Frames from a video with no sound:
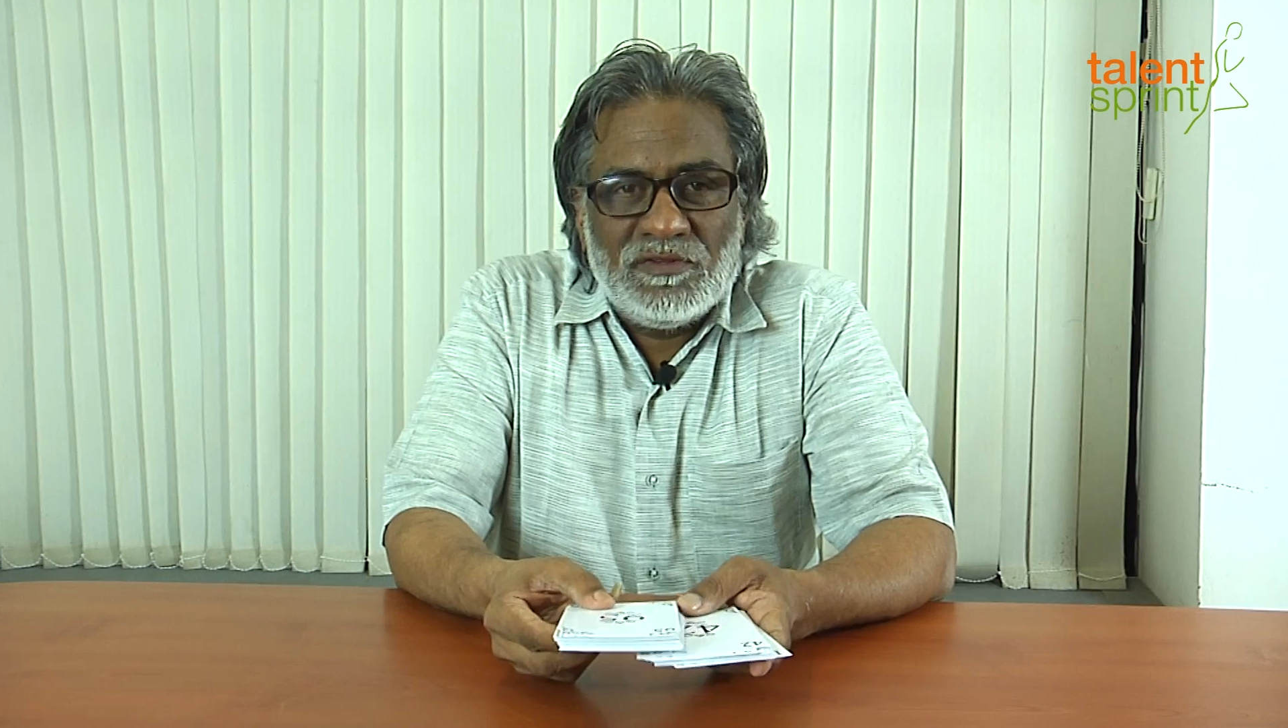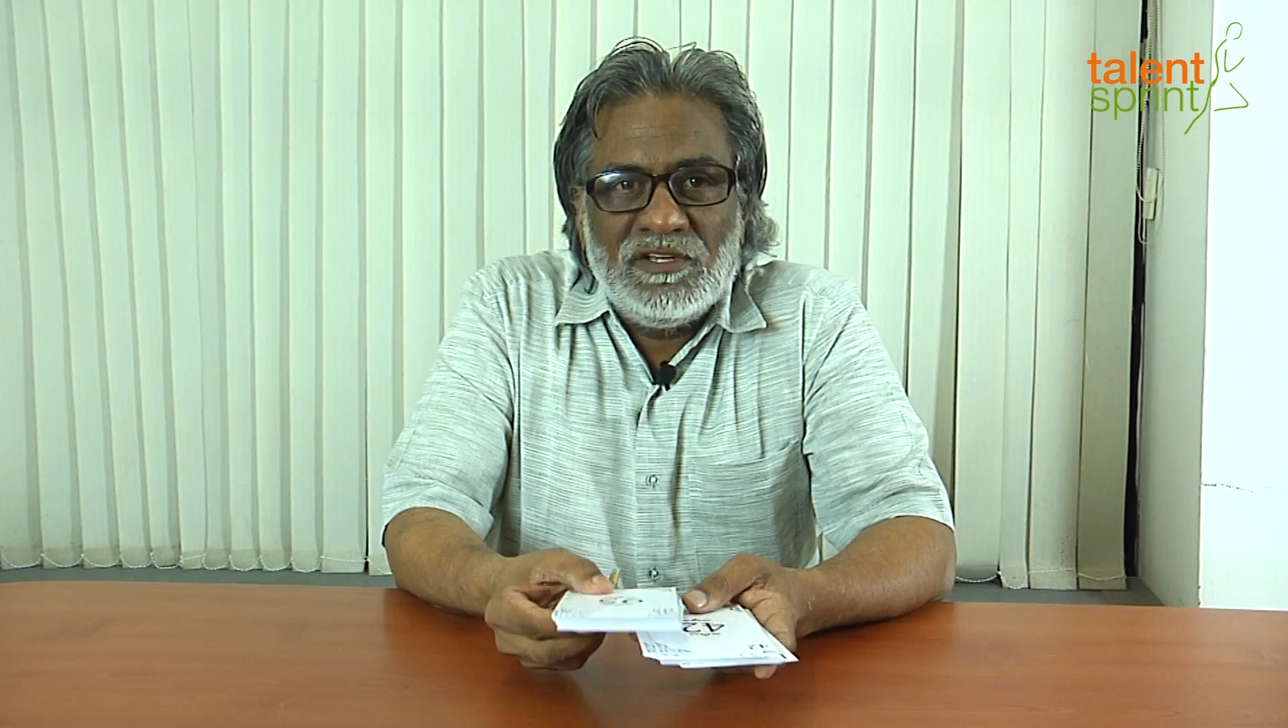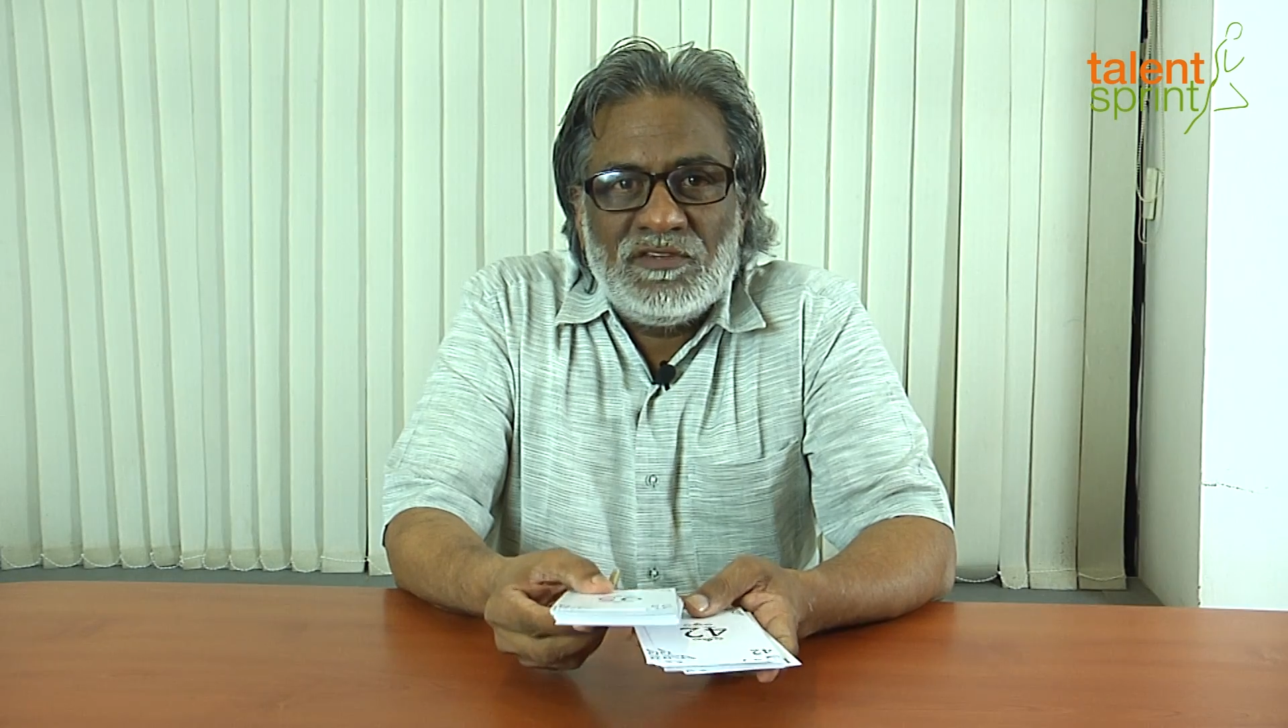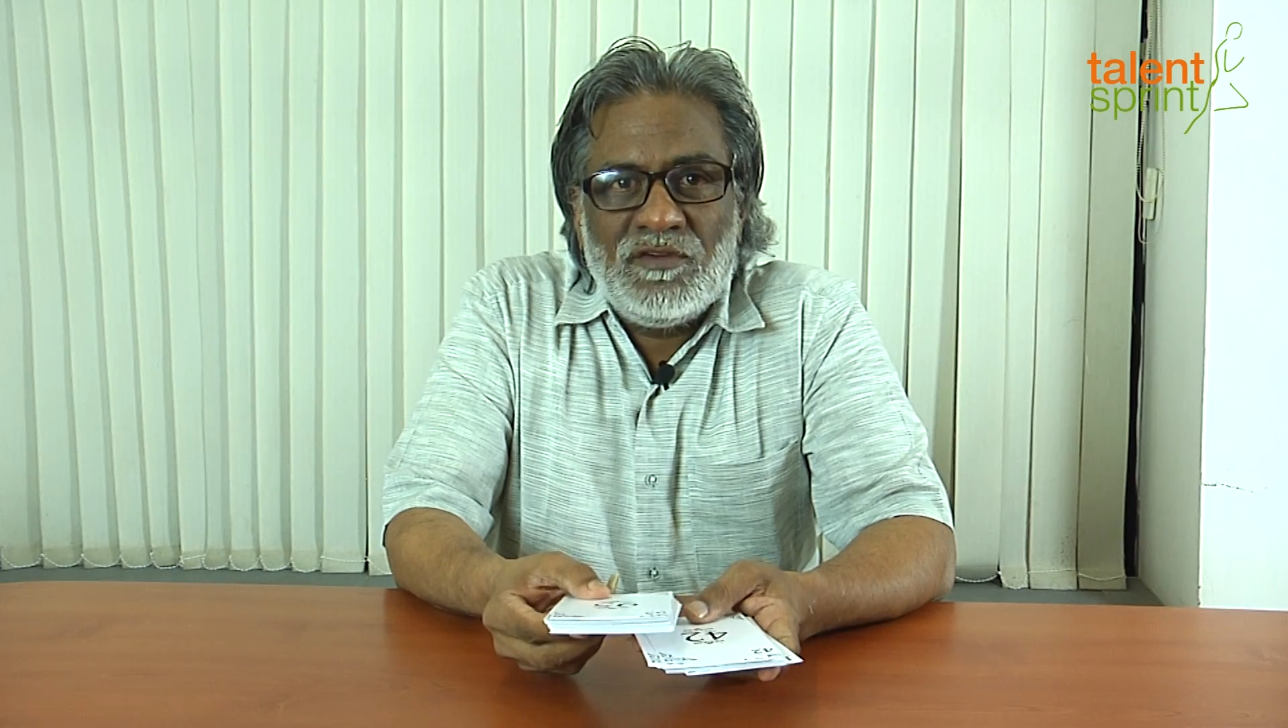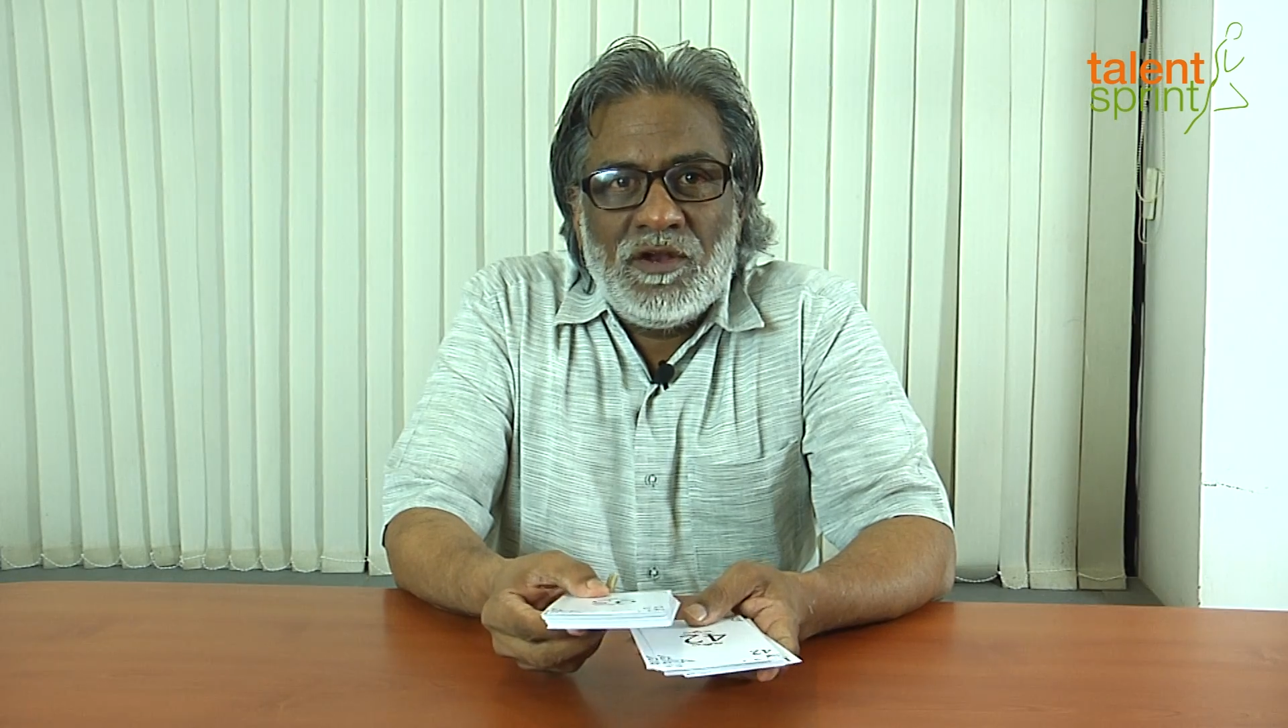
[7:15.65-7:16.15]

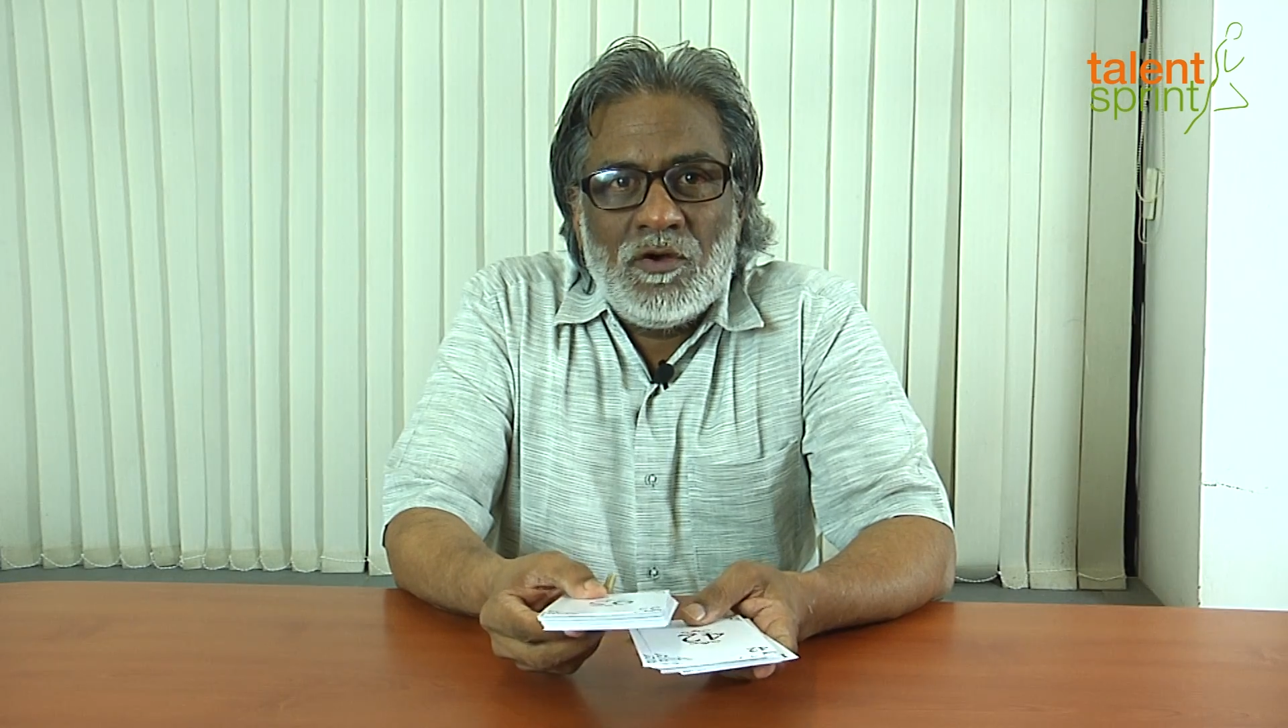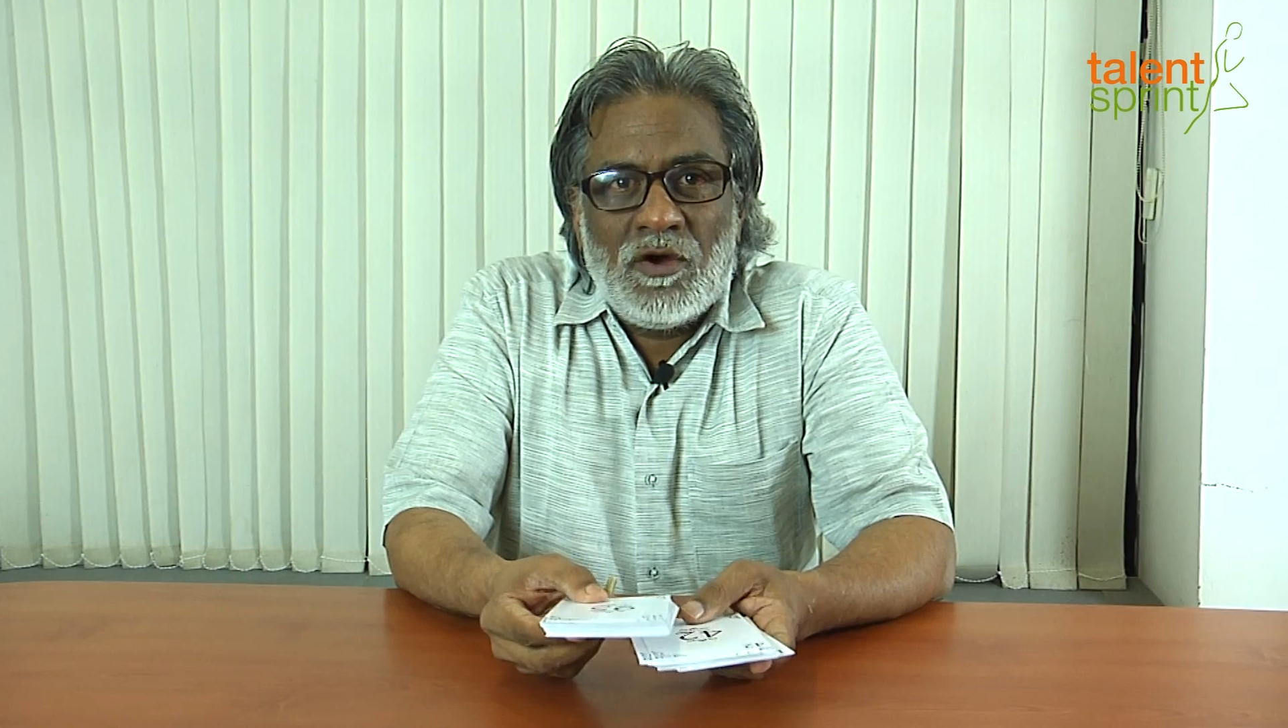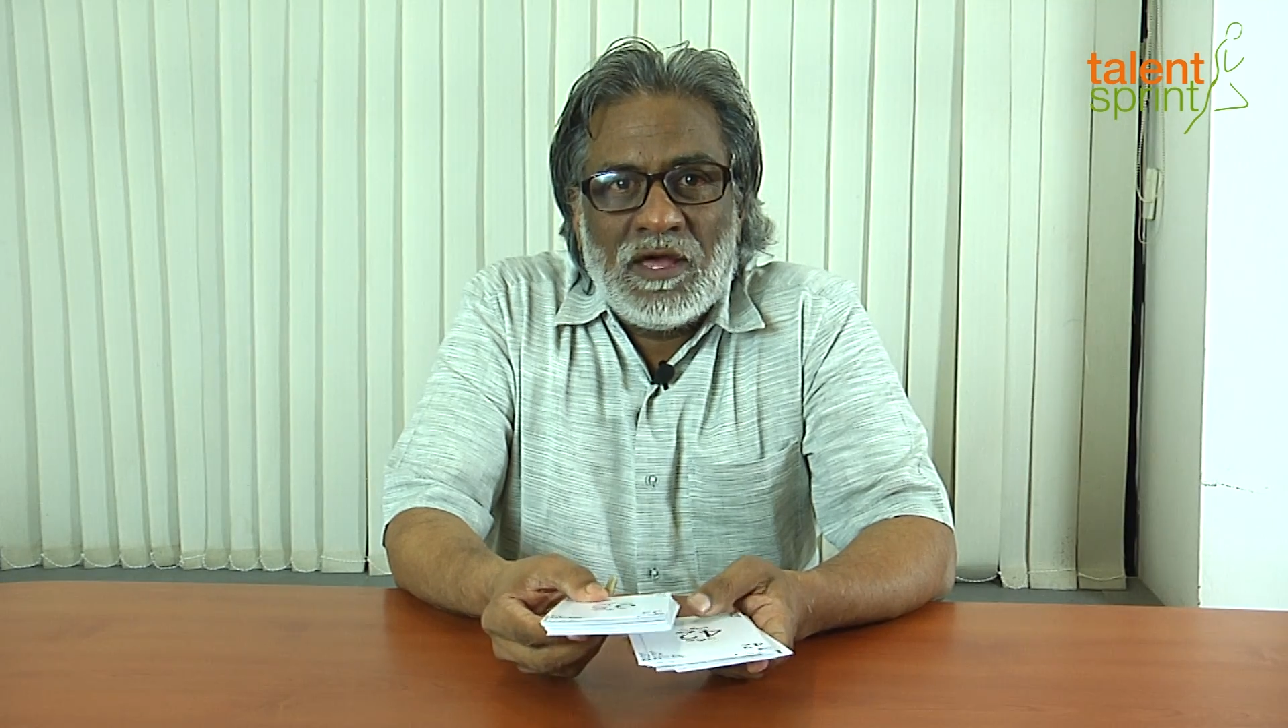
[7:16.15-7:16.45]
this video